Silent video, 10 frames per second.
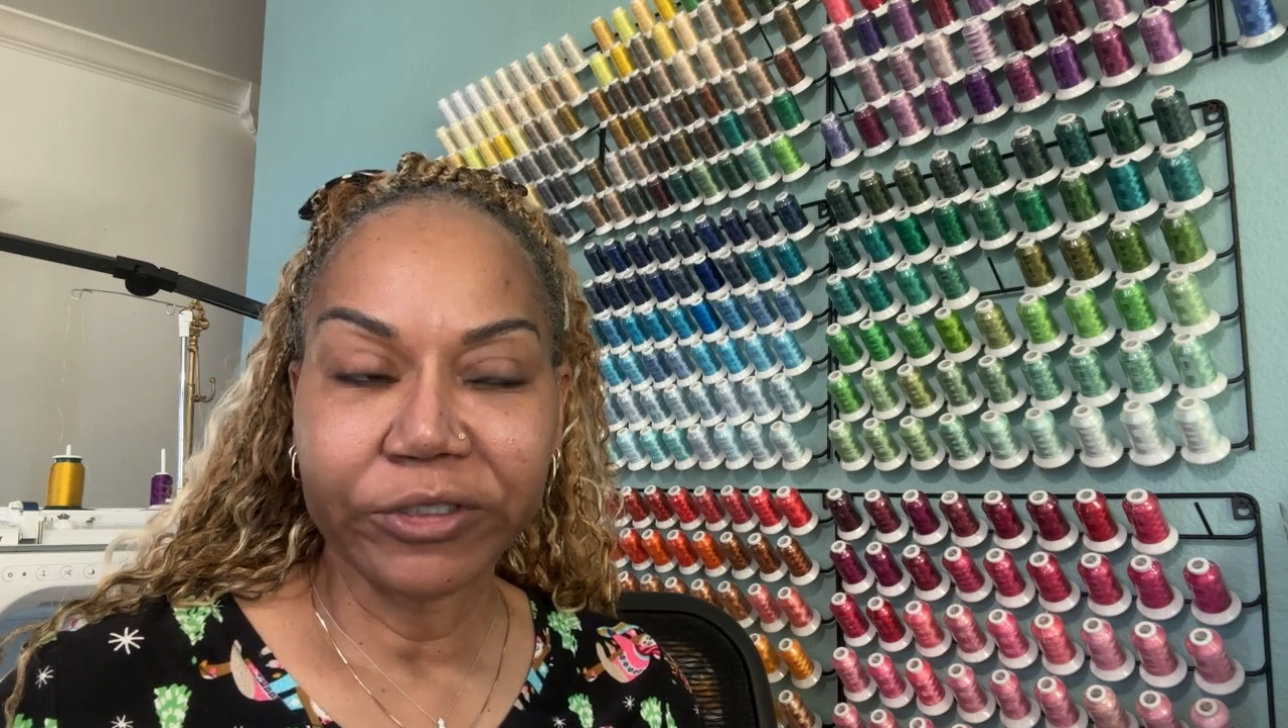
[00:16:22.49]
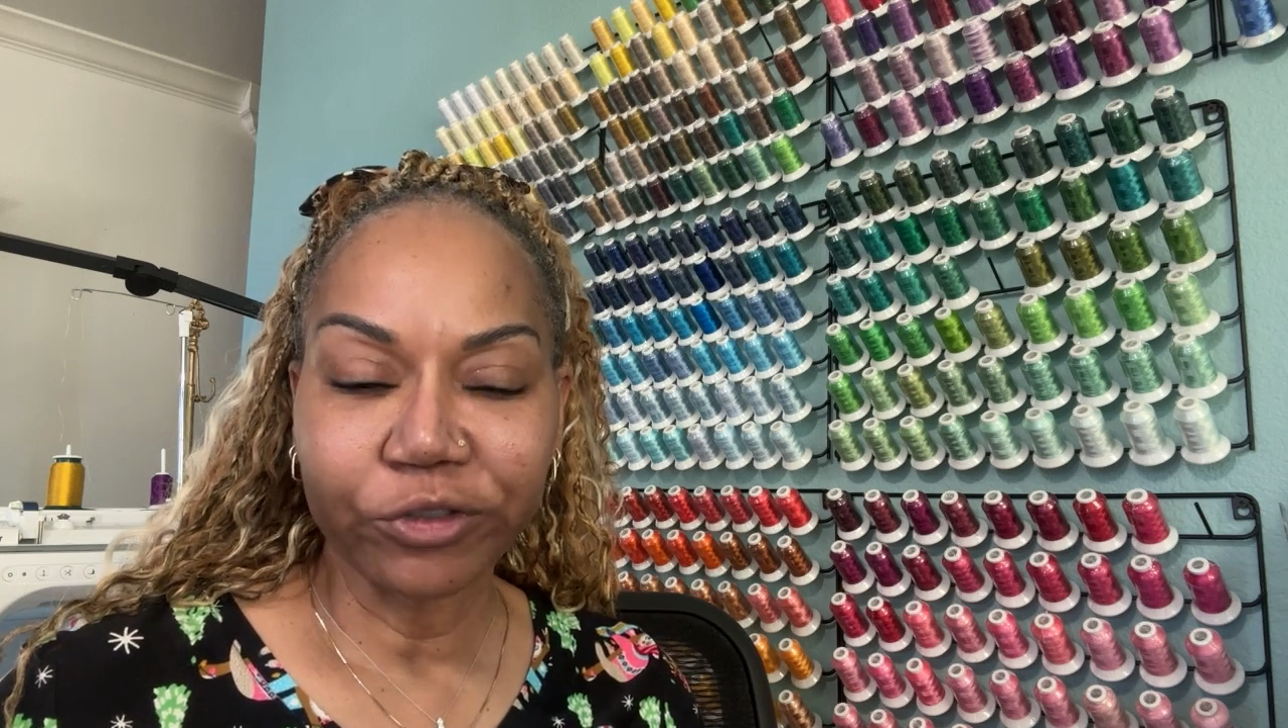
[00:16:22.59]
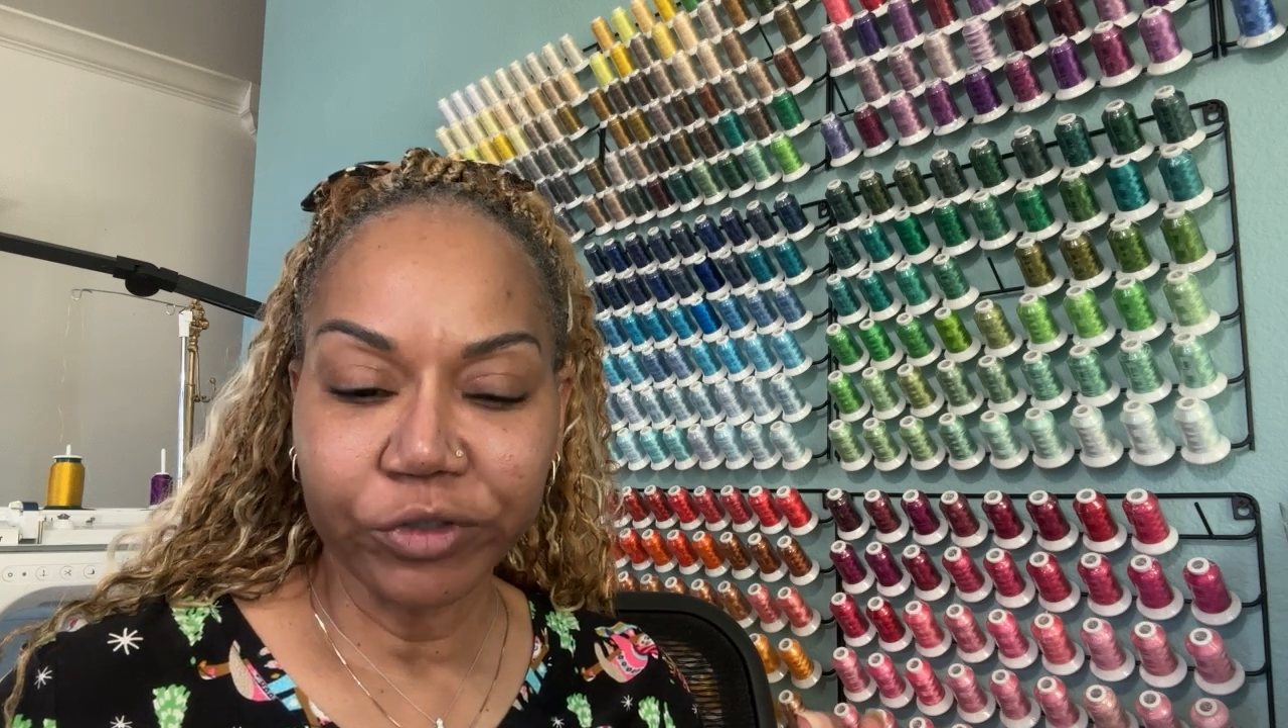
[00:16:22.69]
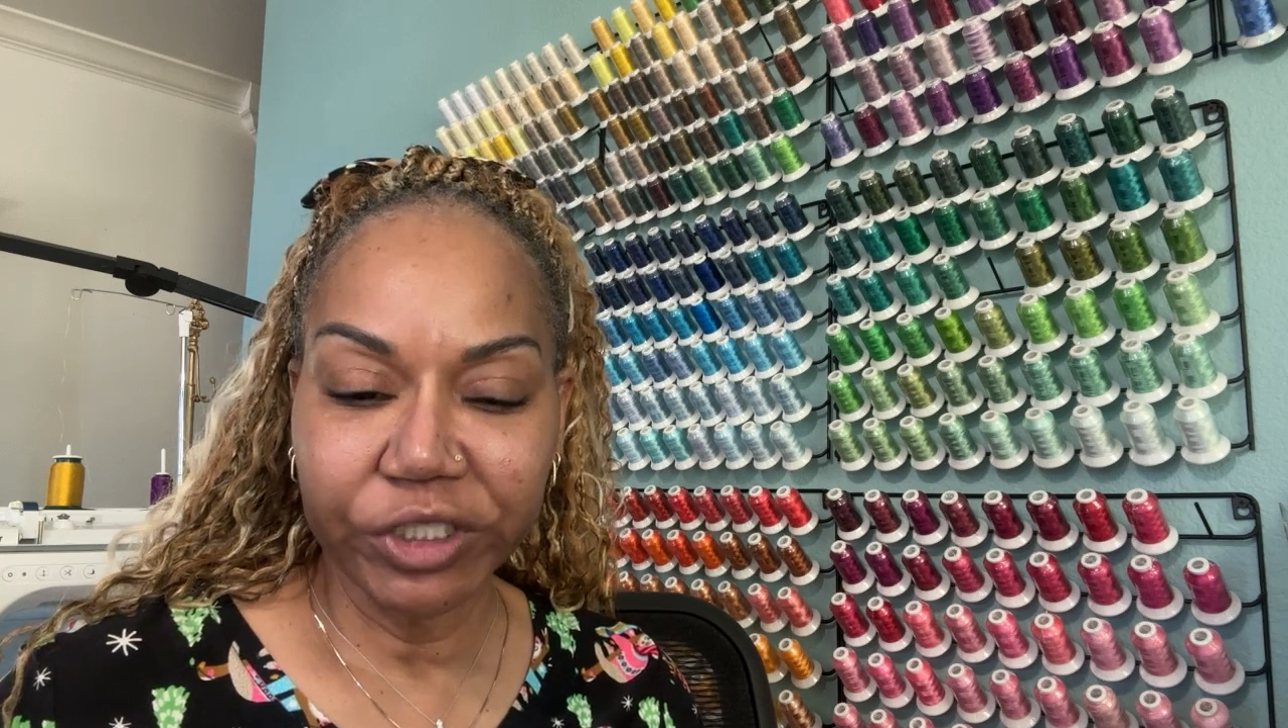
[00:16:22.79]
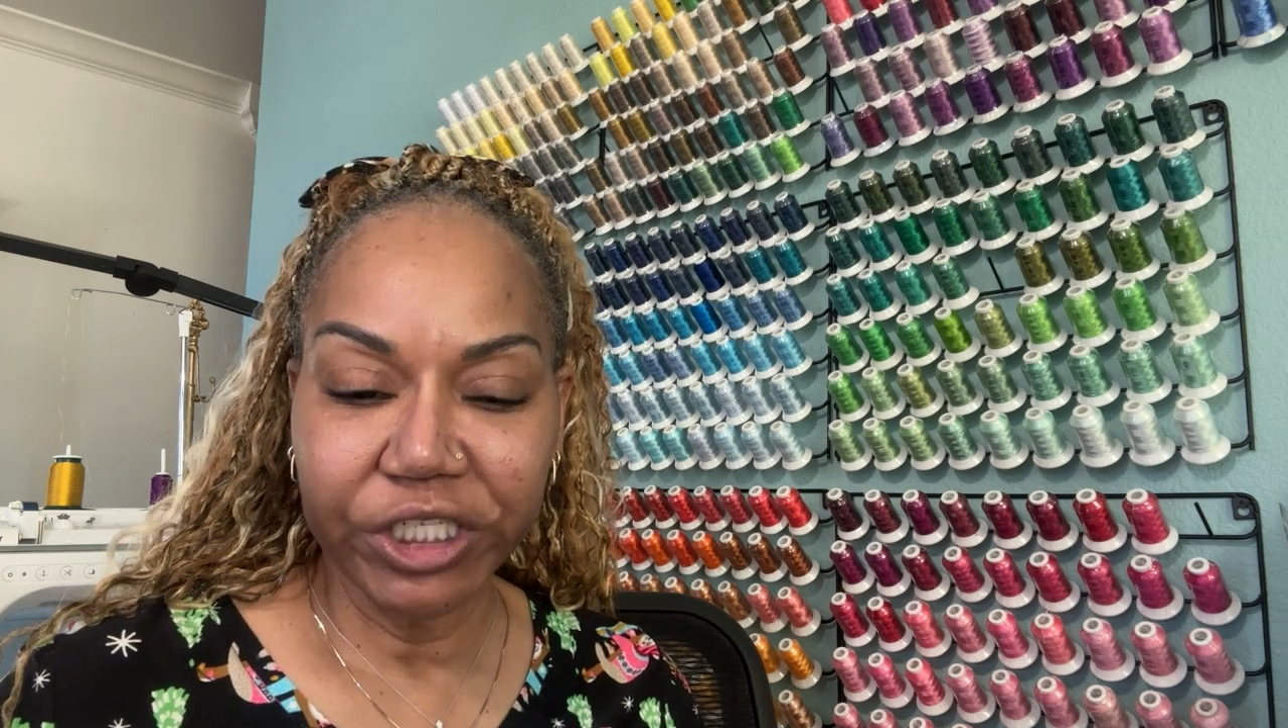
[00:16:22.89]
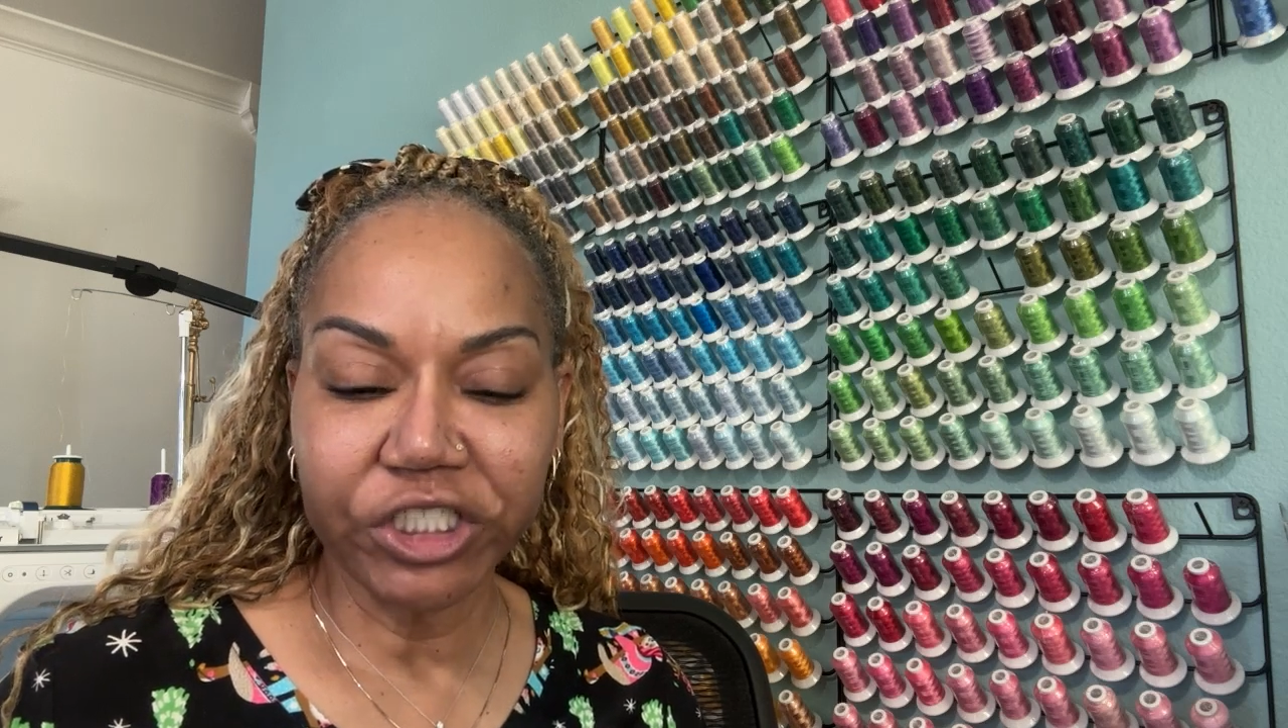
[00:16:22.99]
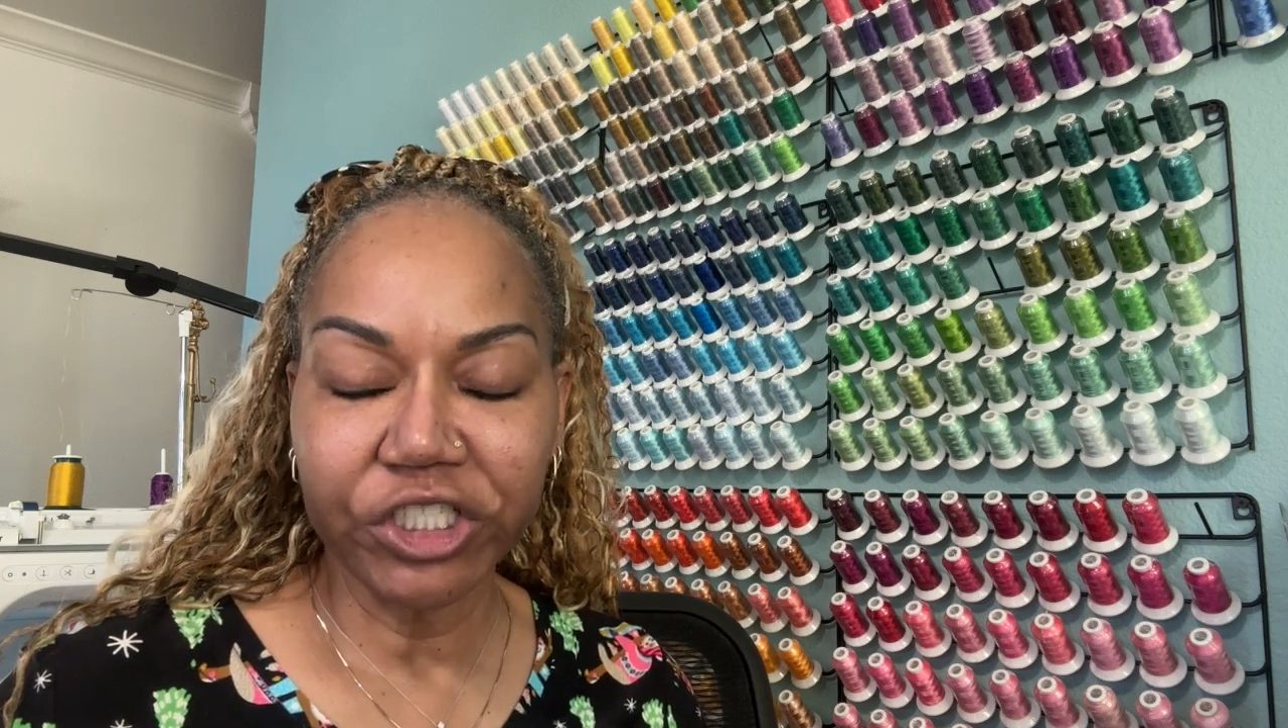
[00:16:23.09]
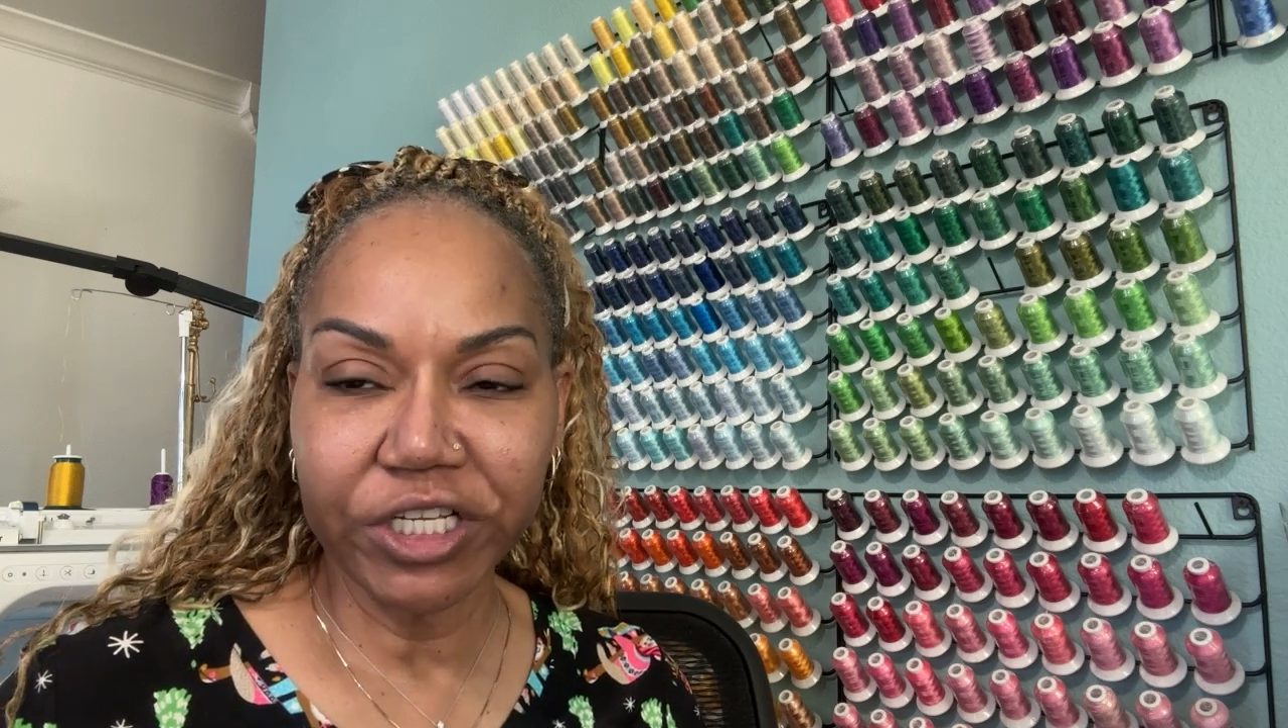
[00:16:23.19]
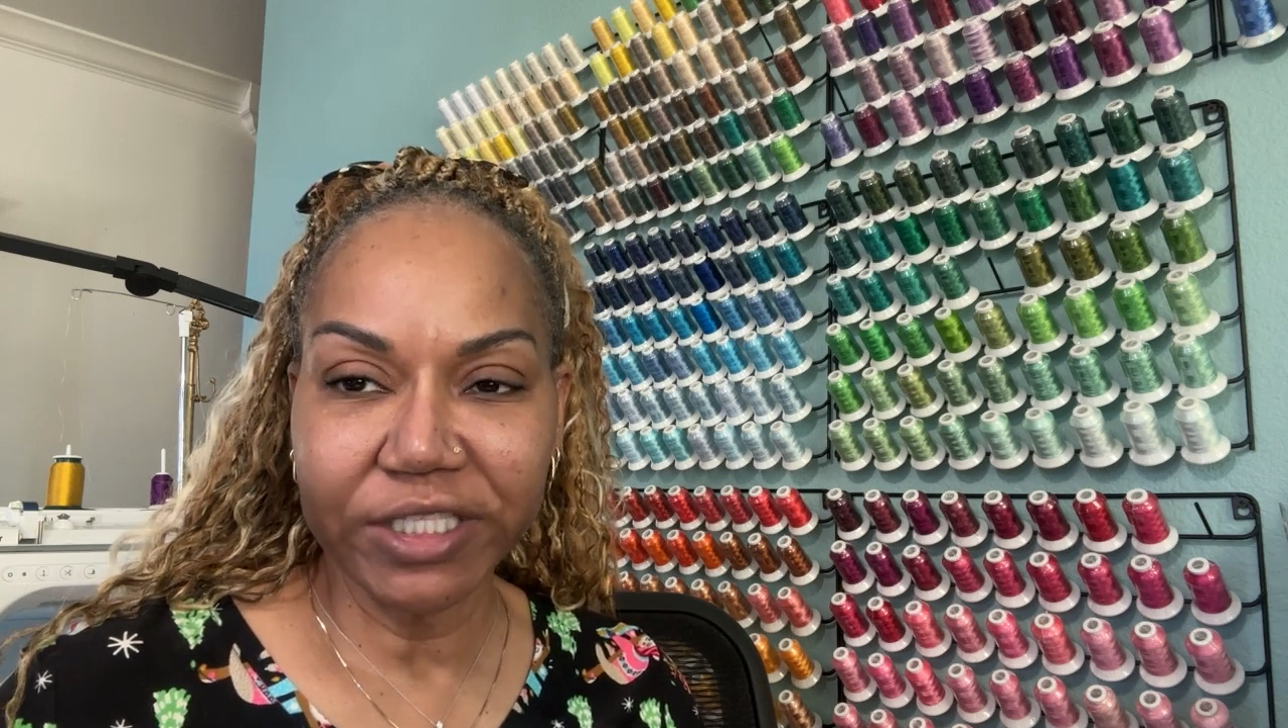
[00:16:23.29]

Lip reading: traditions